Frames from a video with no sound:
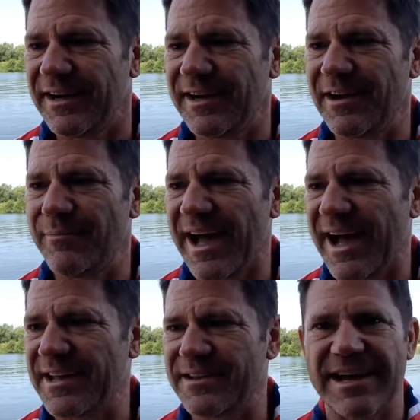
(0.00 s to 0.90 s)

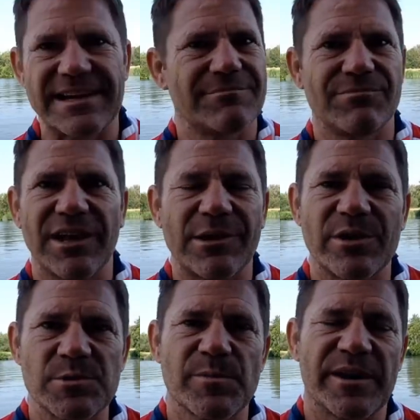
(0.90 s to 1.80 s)
And
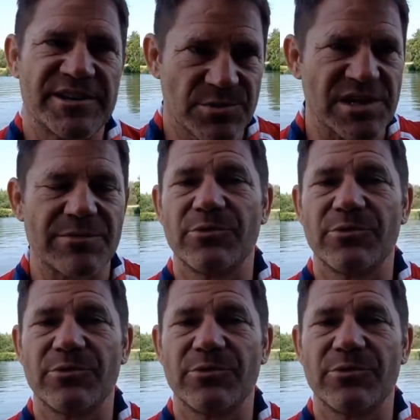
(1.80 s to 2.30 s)
likewise with spiders also,